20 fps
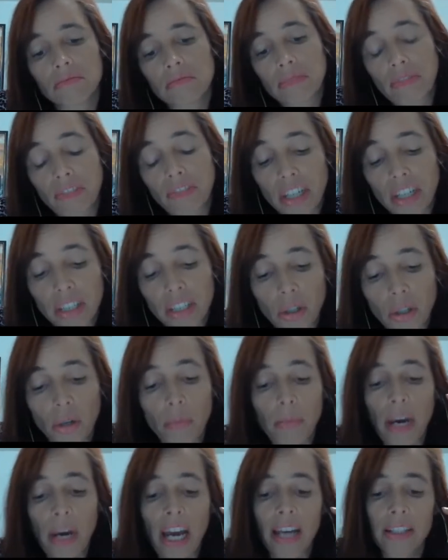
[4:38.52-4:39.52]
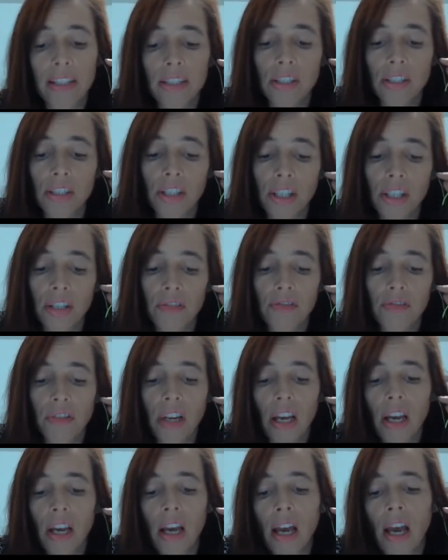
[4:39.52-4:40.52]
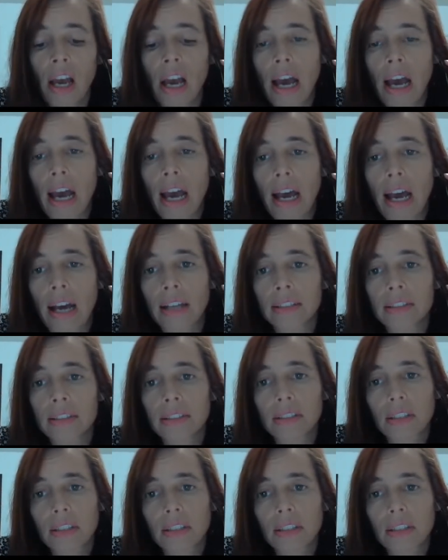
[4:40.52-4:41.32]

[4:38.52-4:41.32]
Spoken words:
very competitive, and